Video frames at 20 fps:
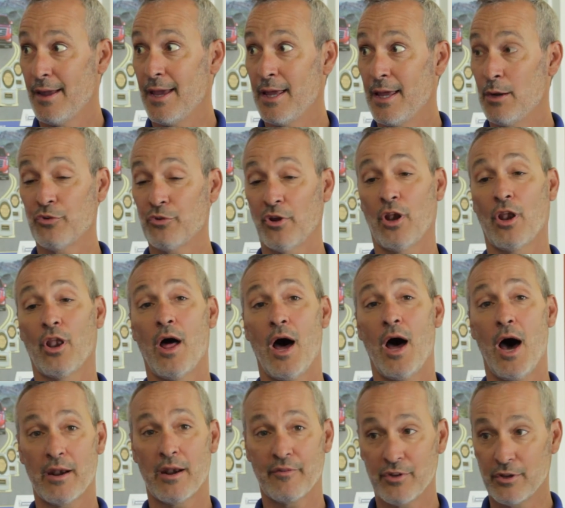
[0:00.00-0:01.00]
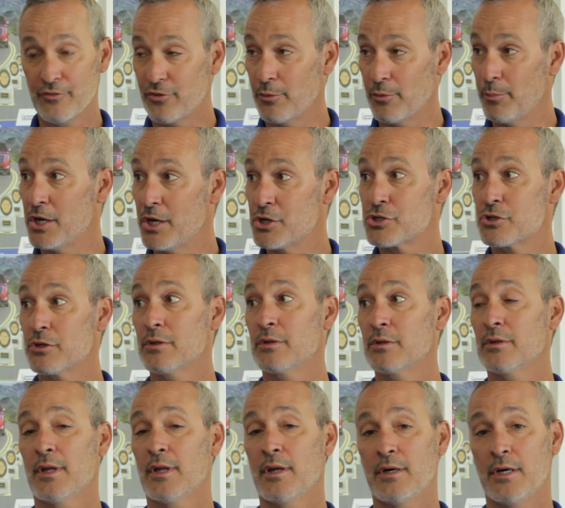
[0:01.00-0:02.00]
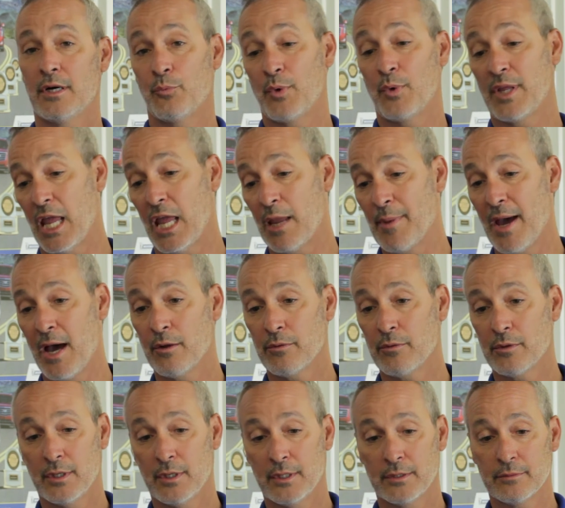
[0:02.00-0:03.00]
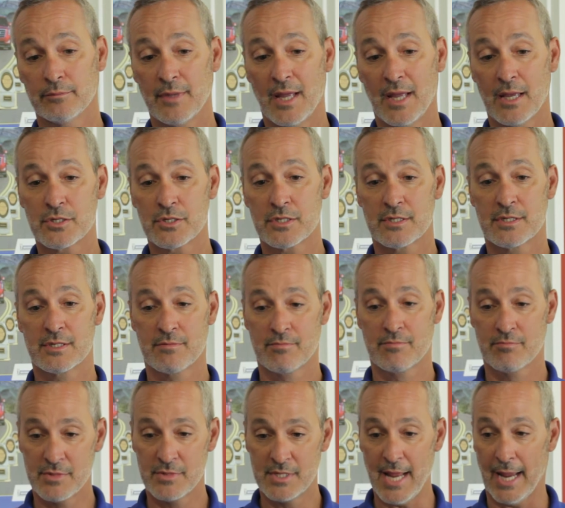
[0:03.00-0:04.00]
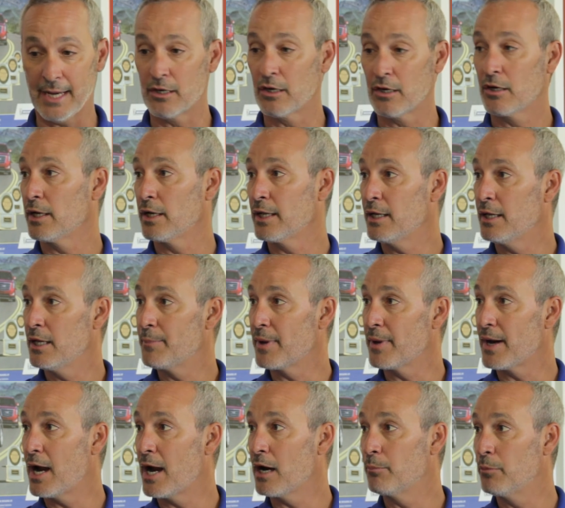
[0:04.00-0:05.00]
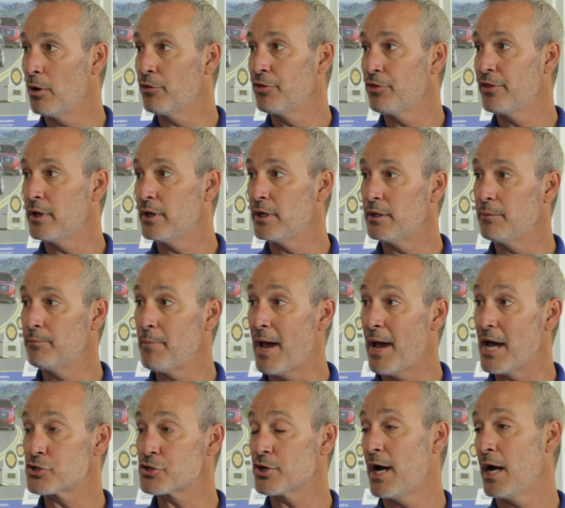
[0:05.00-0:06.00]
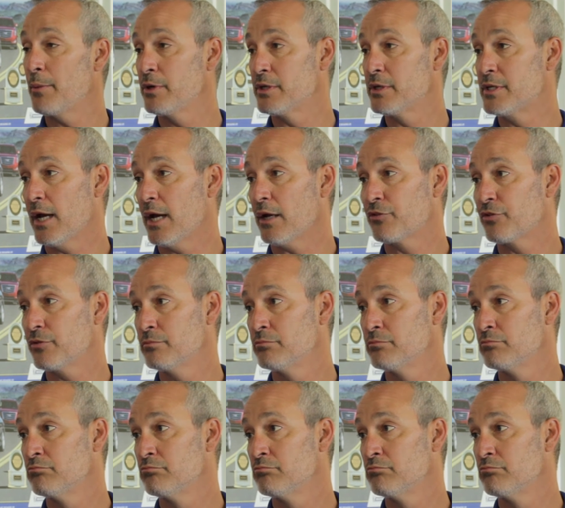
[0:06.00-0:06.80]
It was a lot of information. We came out as technically, him and I are both master hybrid techs.